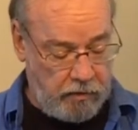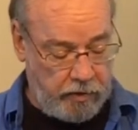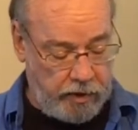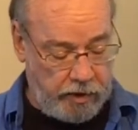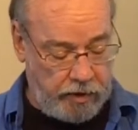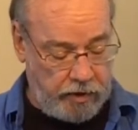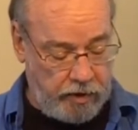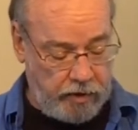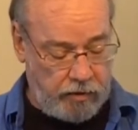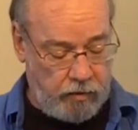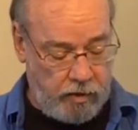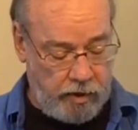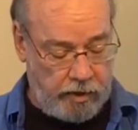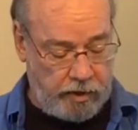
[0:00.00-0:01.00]
When I
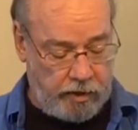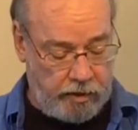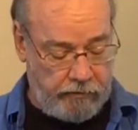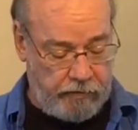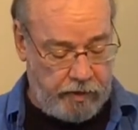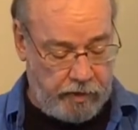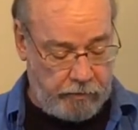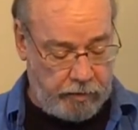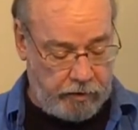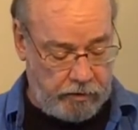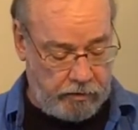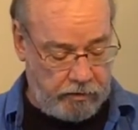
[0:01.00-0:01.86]
just want to give up